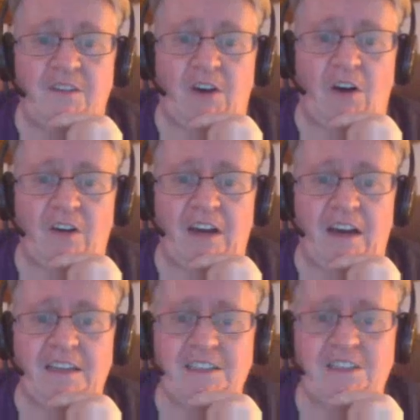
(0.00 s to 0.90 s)
of all
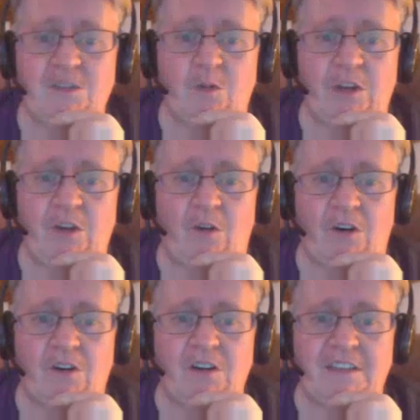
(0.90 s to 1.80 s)
kinds when you
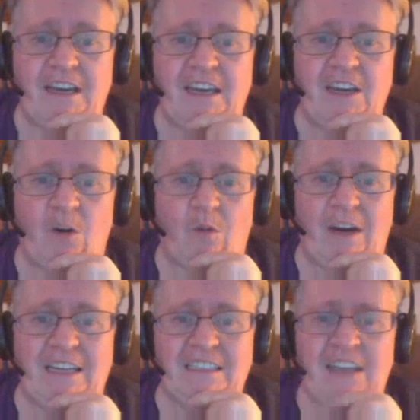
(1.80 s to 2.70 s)
are taking a
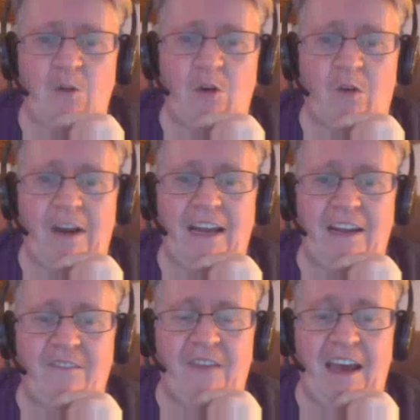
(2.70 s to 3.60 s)
rest, and will
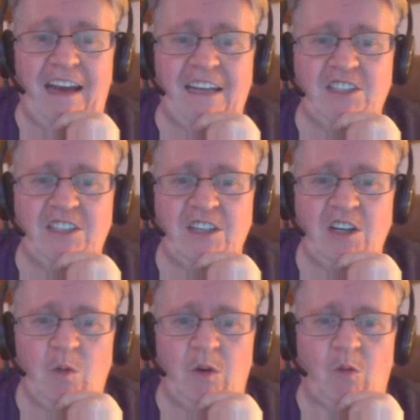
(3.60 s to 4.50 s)
grant advantage
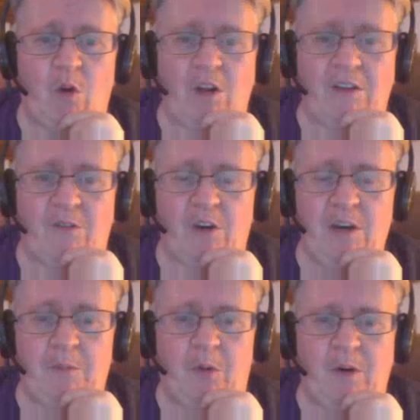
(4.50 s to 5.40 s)
when rolling for
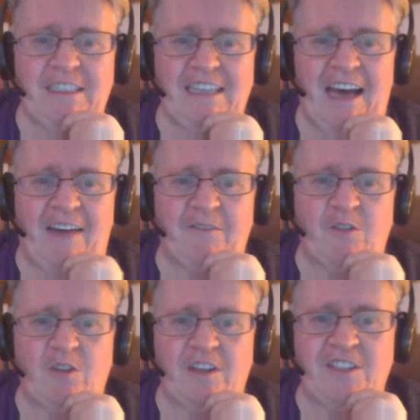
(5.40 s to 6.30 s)
hit points
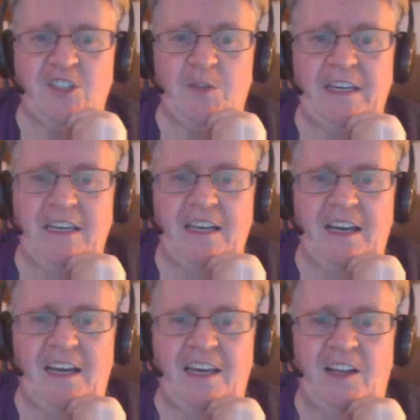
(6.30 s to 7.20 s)
after consuming
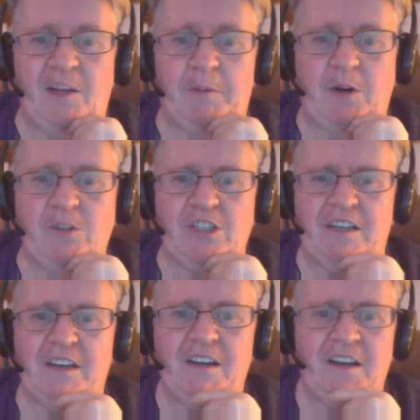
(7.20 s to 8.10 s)
a healing
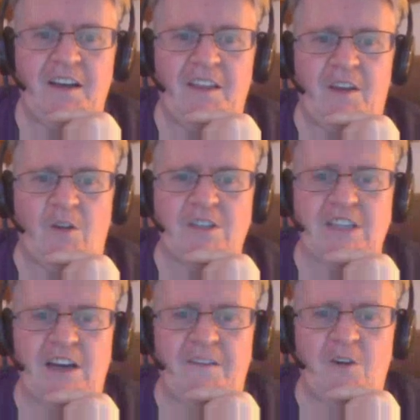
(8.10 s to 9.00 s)
potion. There is
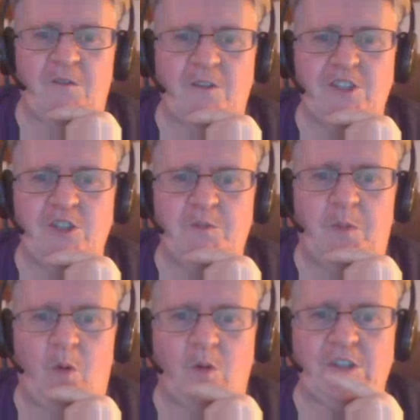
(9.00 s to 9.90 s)
enough here for 2
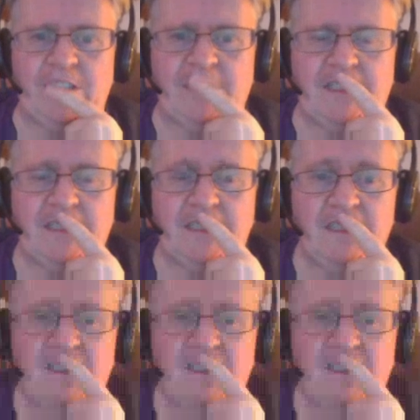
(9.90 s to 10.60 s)
portions.